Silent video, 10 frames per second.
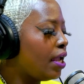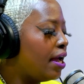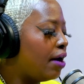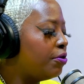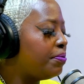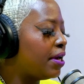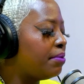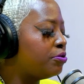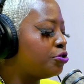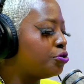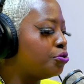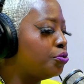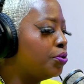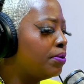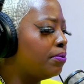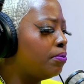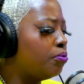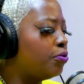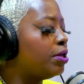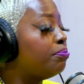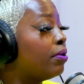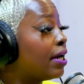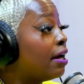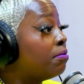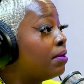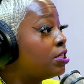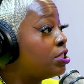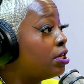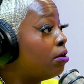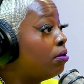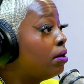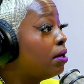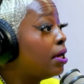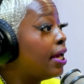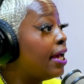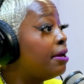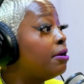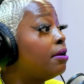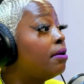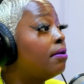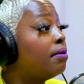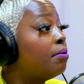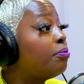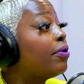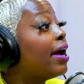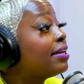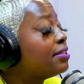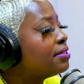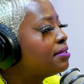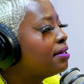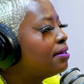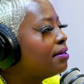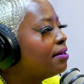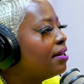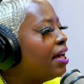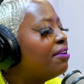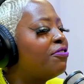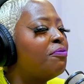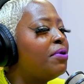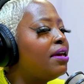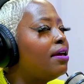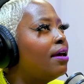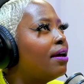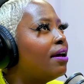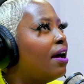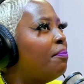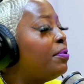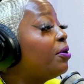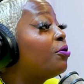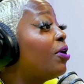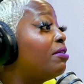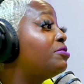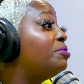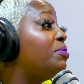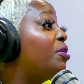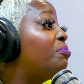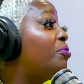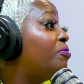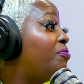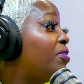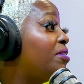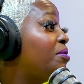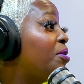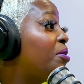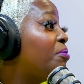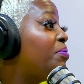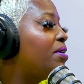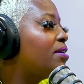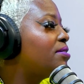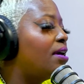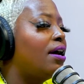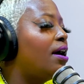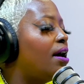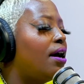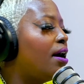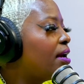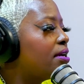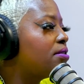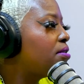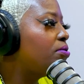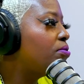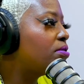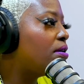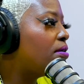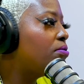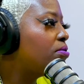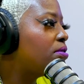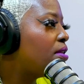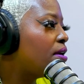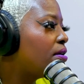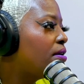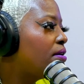I would be able to really break out of my shell and practice. And for me, bigger crowds to me are more fun because I can't see who's there.